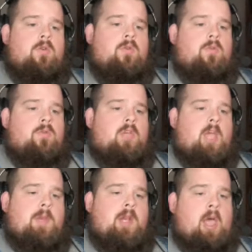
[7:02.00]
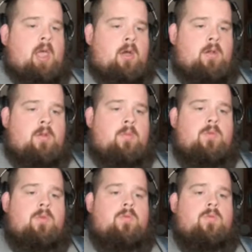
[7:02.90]
who kept an eye on him,
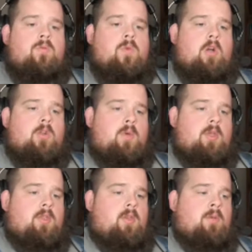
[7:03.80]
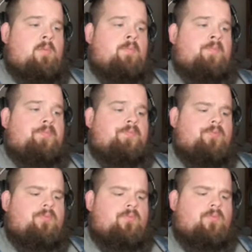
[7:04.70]
who walked with him,
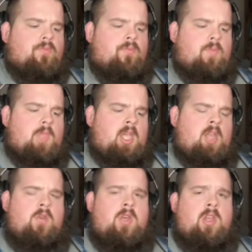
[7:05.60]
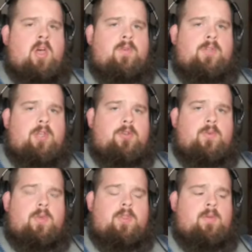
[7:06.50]
and who had
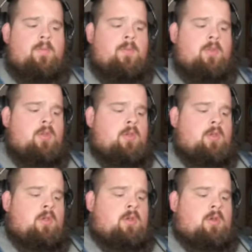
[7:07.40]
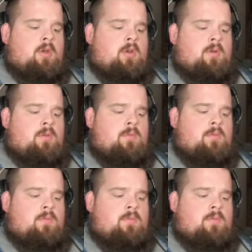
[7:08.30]
conversations with him. Um,